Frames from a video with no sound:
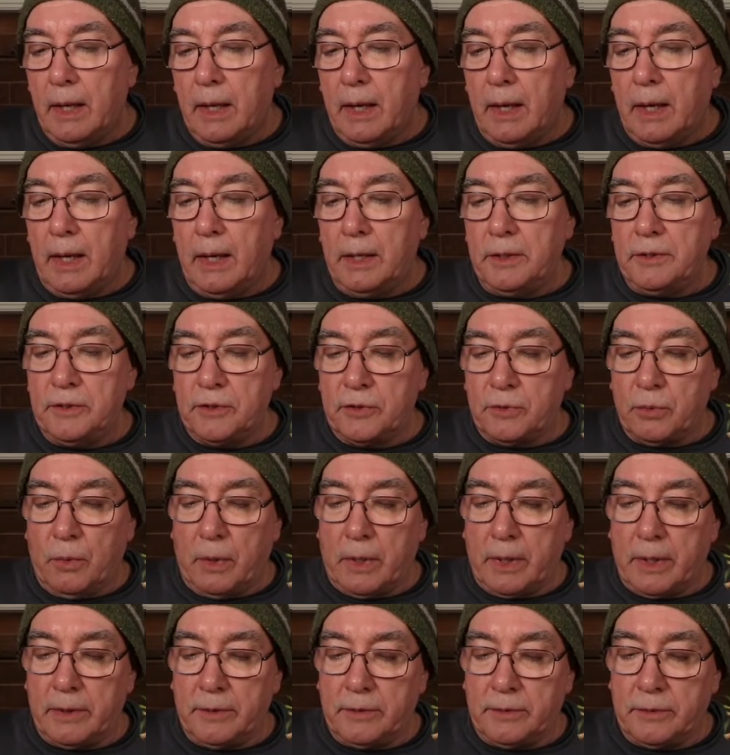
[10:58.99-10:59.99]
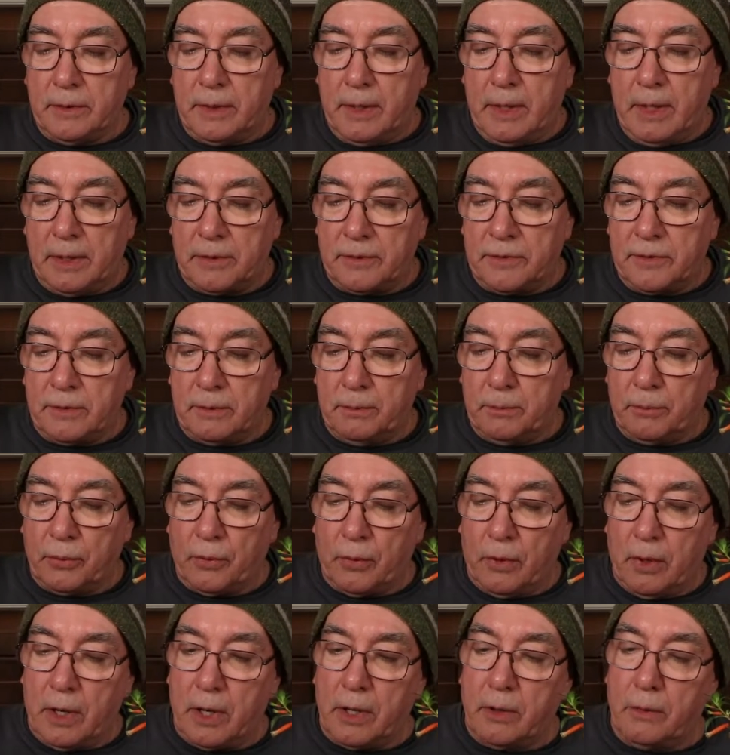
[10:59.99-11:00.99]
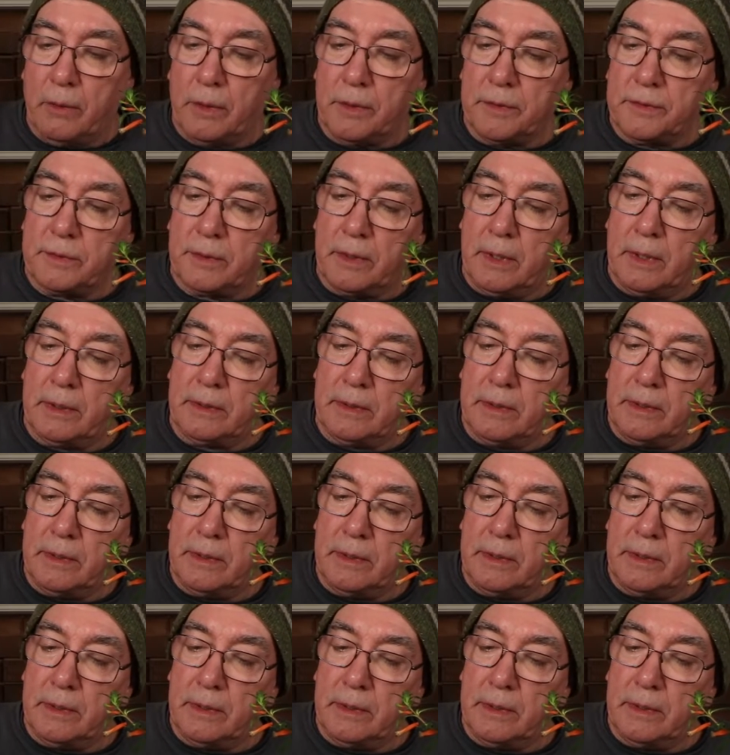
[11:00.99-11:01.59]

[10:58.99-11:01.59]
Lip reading: I just wanted to get some progress, get